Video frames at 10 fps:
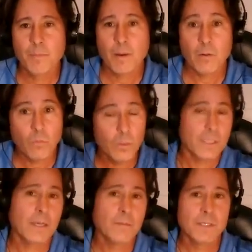about
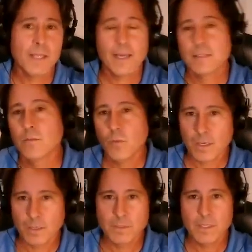what comes next and
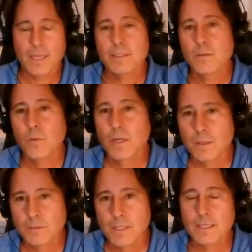what comes next and what
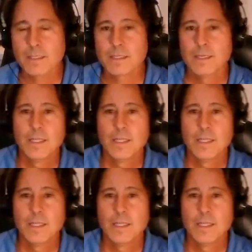comes next.